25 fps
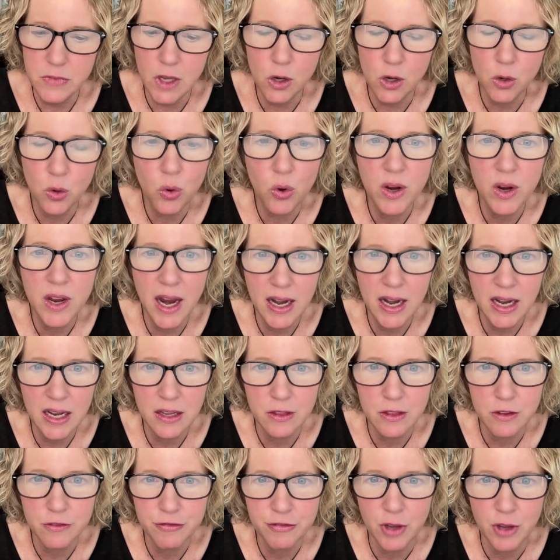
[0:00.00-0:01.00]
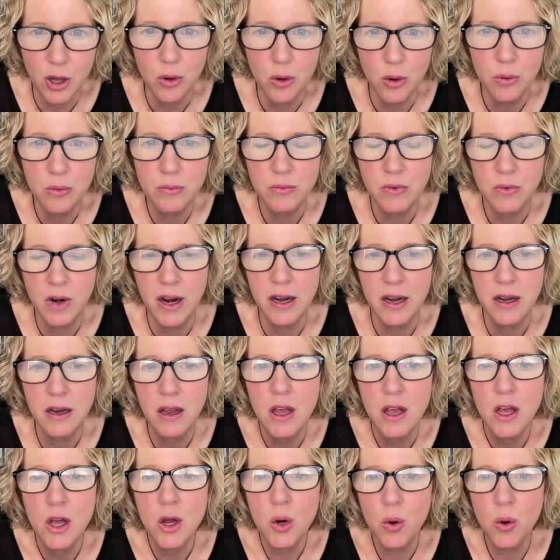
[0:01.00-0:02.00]
creating in the flow, right?
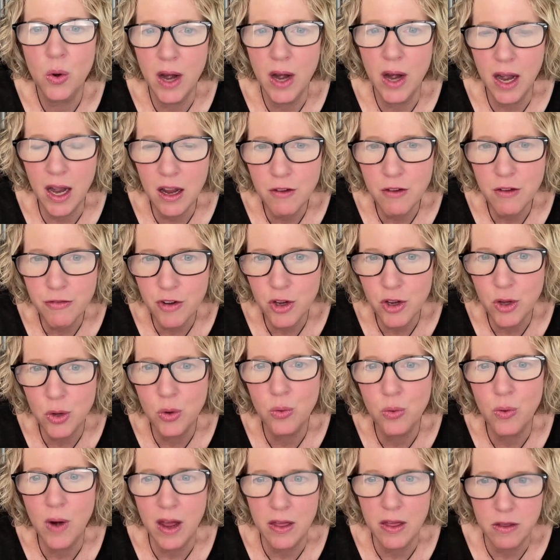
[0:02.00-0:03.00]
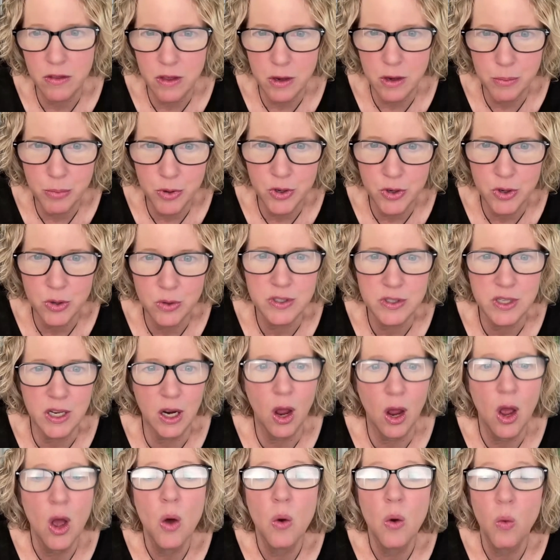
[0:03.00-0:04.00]
Creating for you rather than
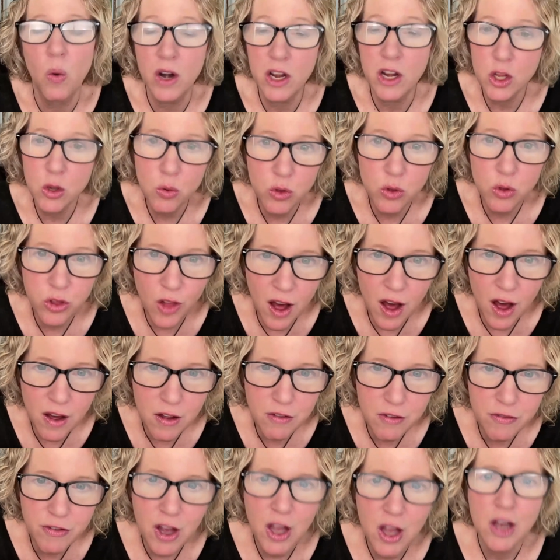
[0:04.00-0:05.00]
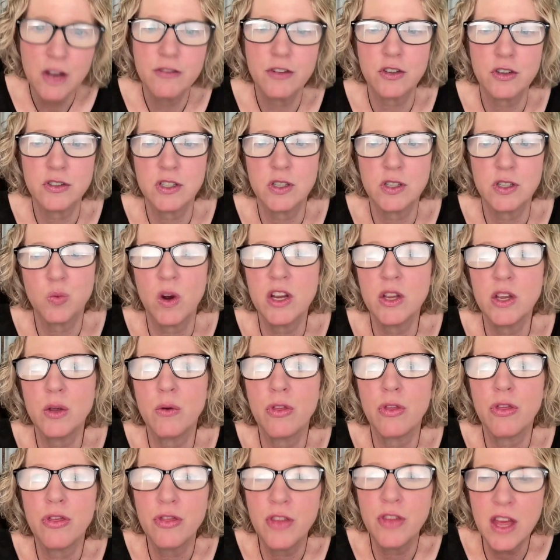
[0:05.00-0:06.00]
producing. What do you love versus what you
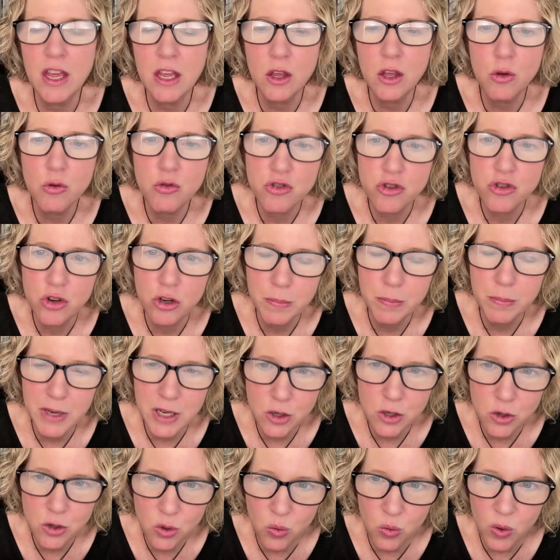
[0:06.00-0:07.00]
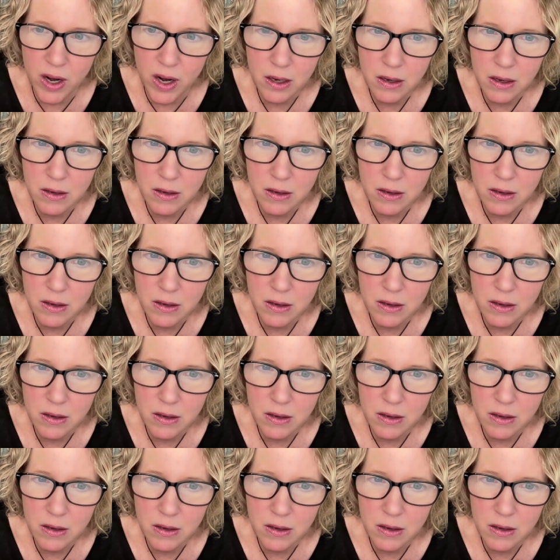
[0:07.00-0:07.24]
think you should be doing?